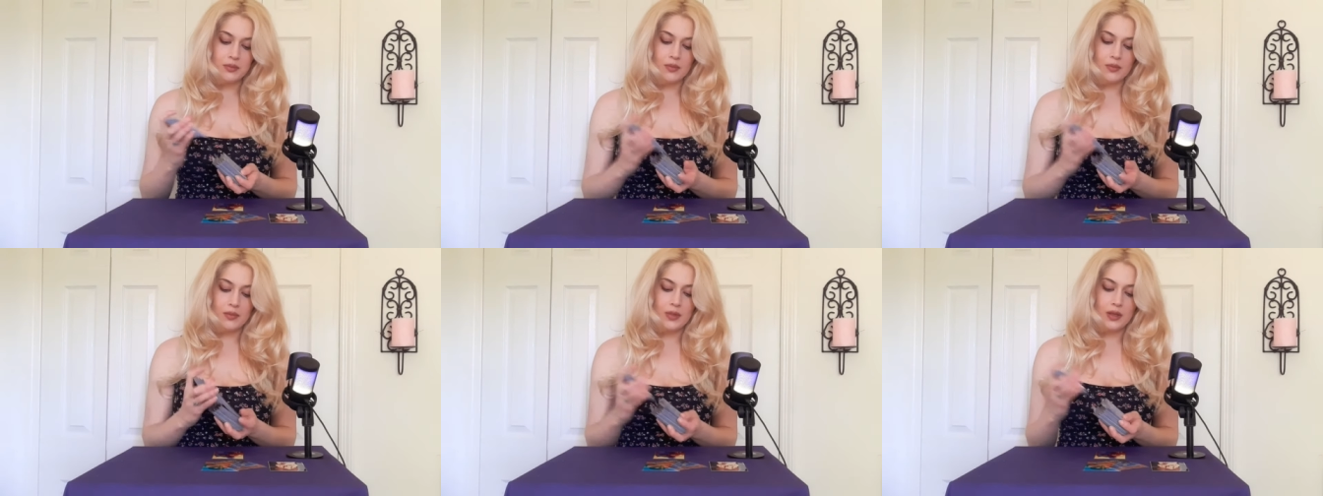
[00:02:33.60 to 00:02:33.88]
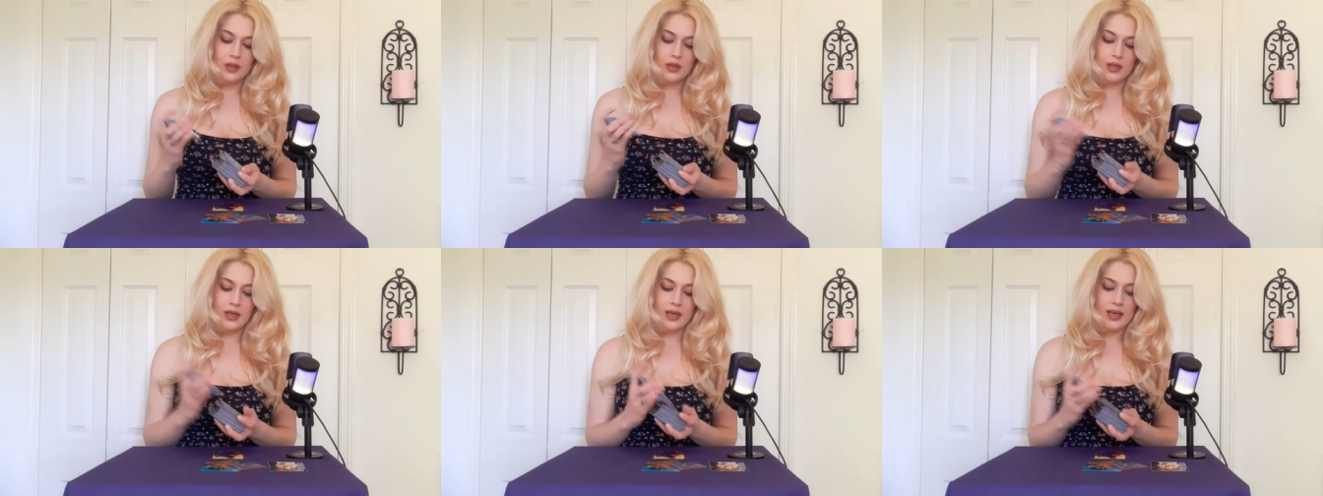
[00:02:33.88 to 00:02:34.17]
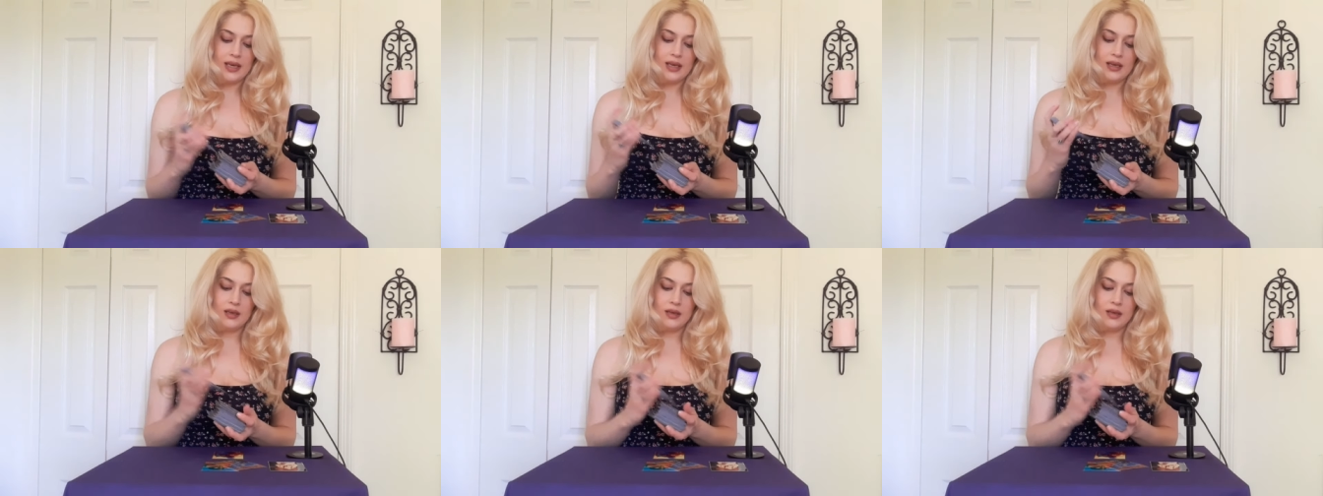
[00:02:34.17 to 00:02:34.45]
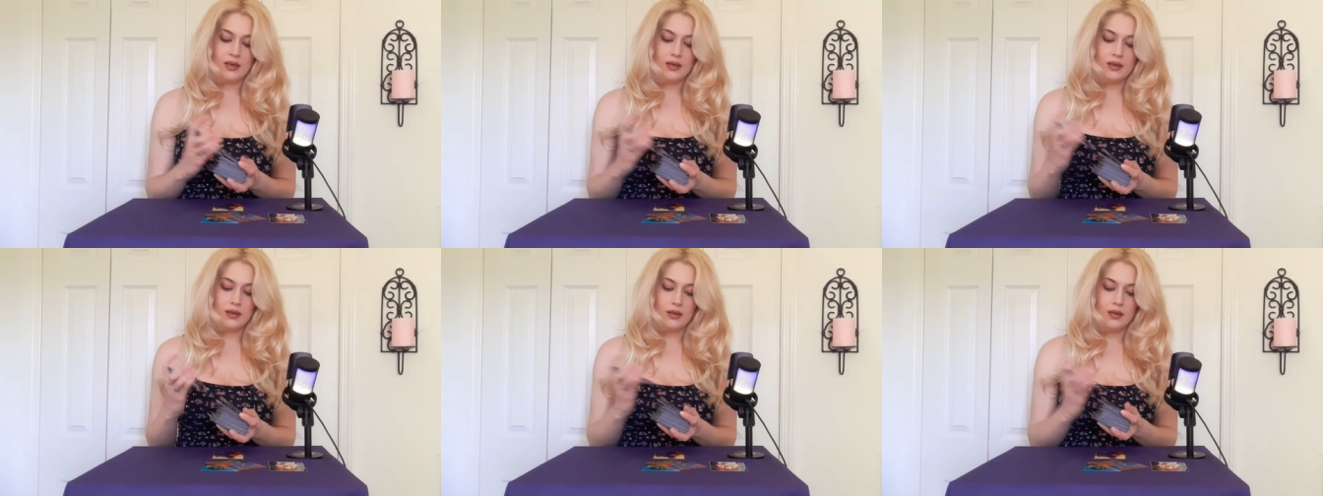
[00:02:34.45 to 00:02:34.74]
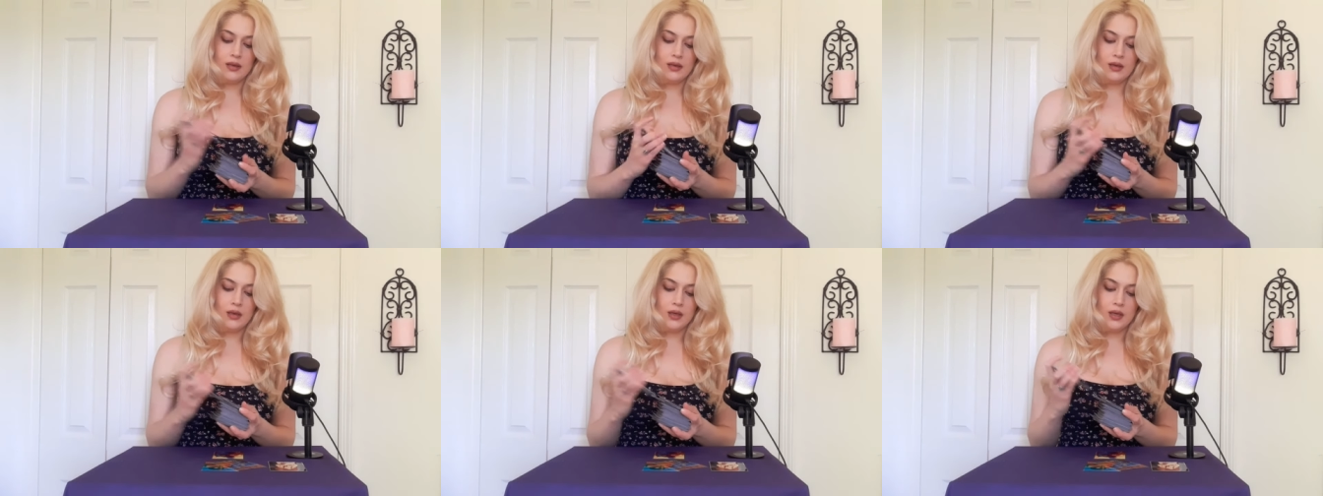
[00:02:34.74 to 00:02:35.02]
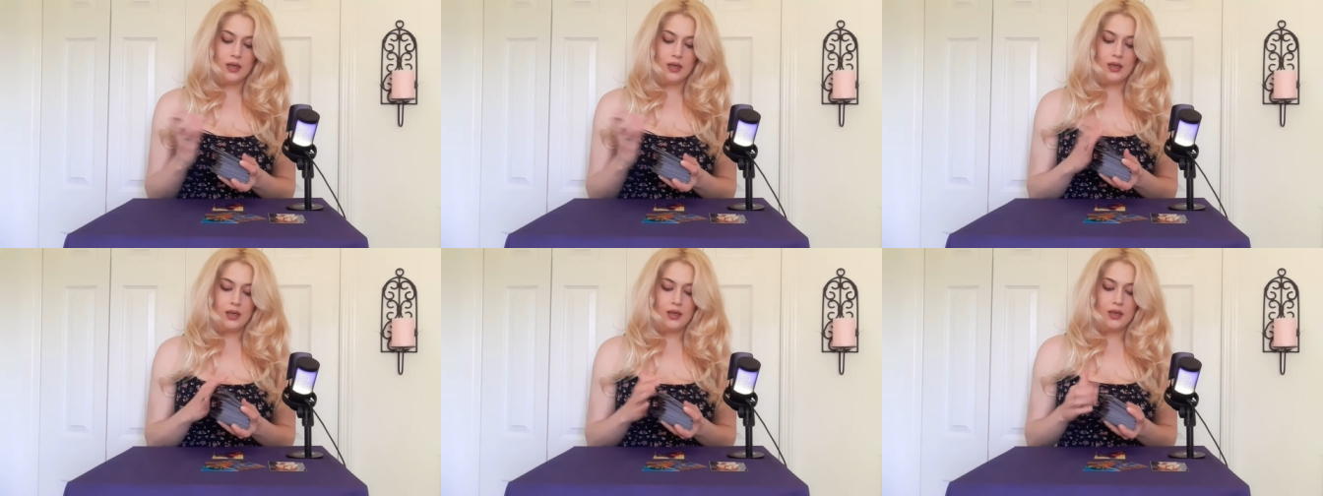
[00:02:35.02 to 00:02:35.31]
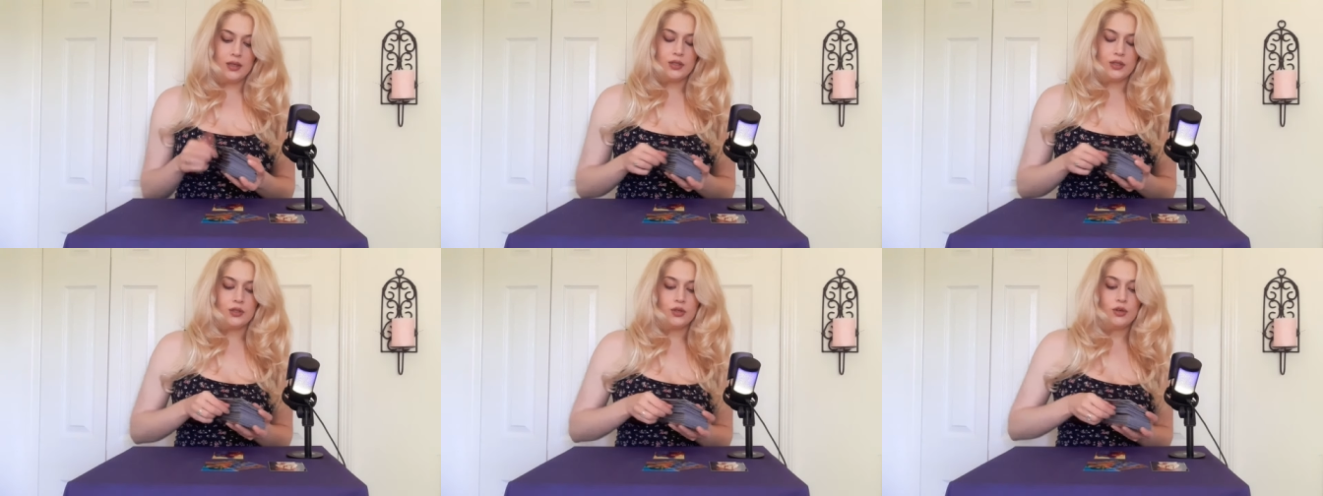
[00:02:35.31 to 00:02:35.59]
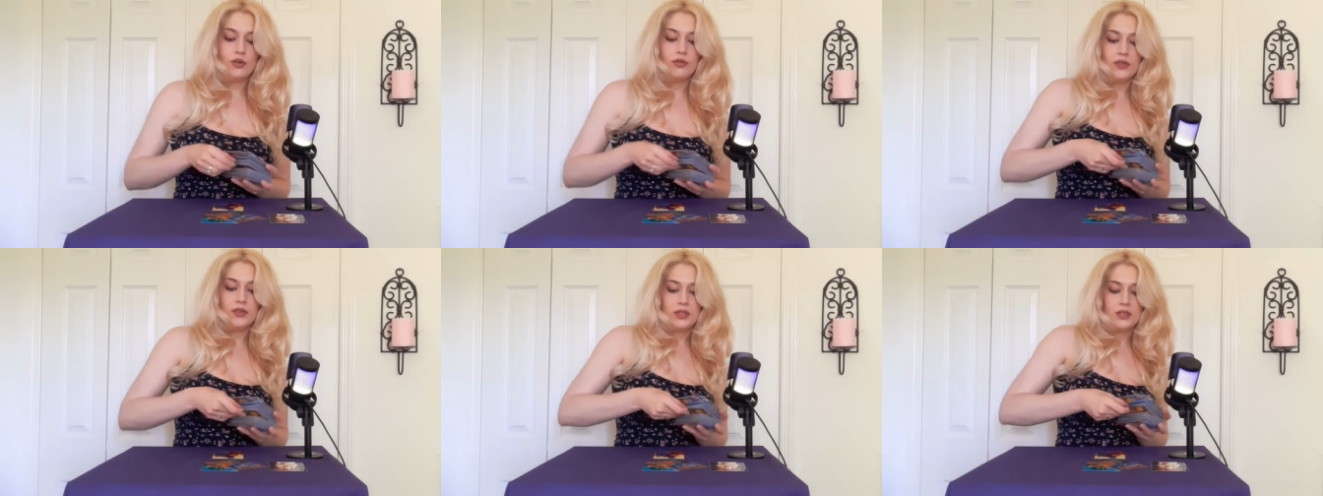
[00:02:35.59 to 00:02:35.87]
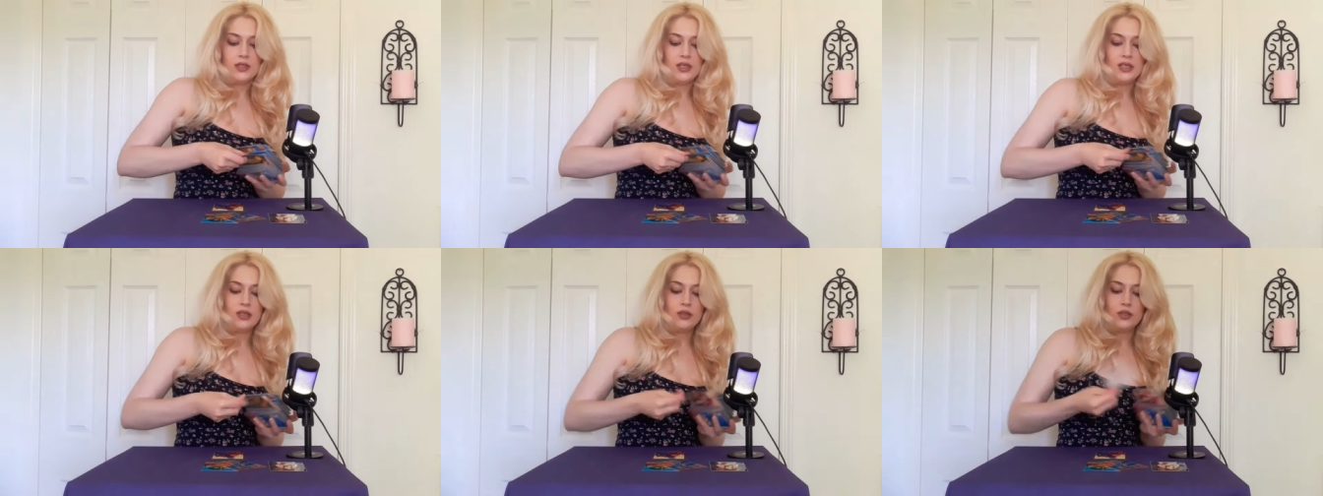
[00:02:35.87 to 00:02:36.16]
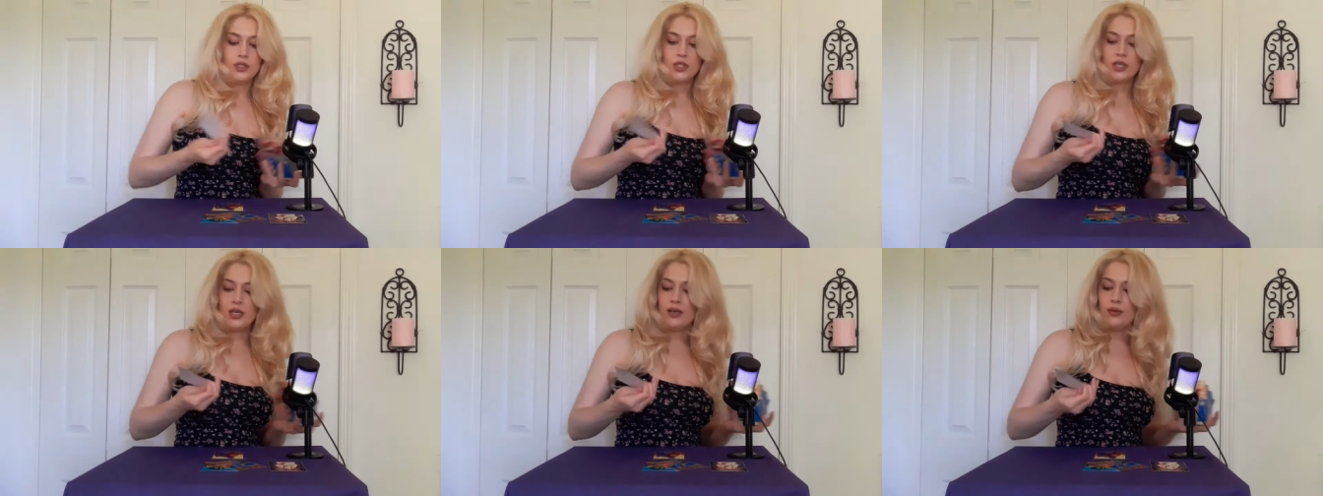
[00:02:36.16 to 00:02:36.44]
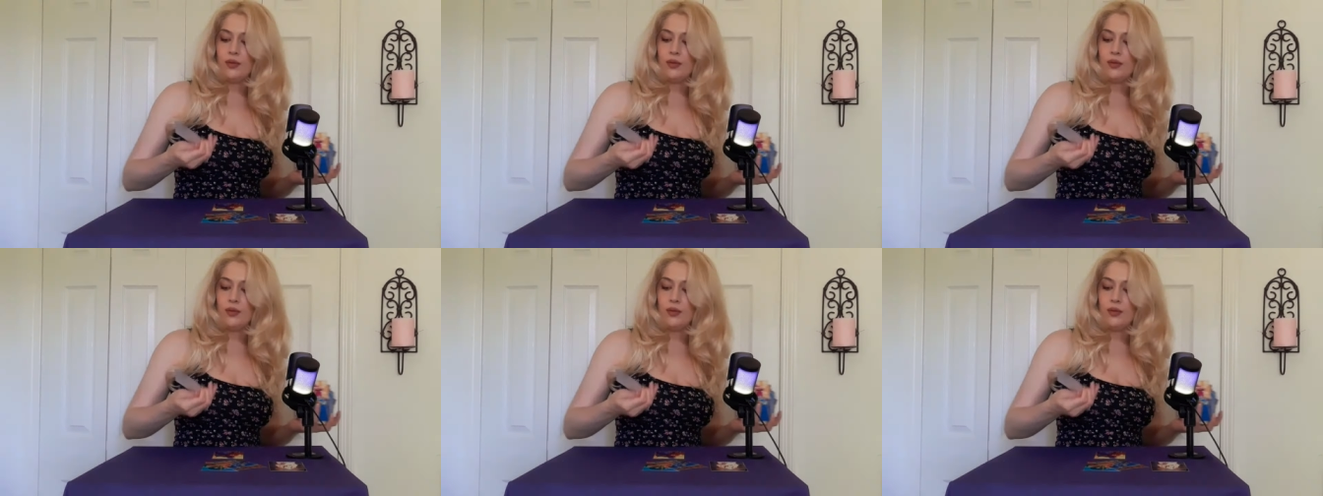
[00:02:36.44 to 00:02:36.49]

Okay, surface energy,